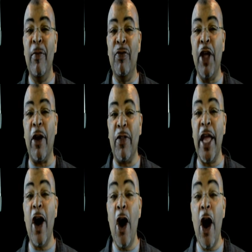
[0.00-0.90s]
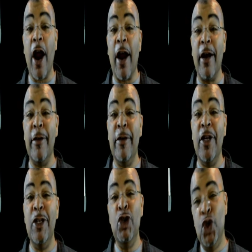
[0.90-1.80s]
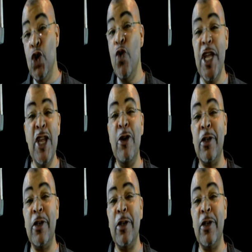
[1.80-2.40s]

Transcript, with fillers: there they are, doing your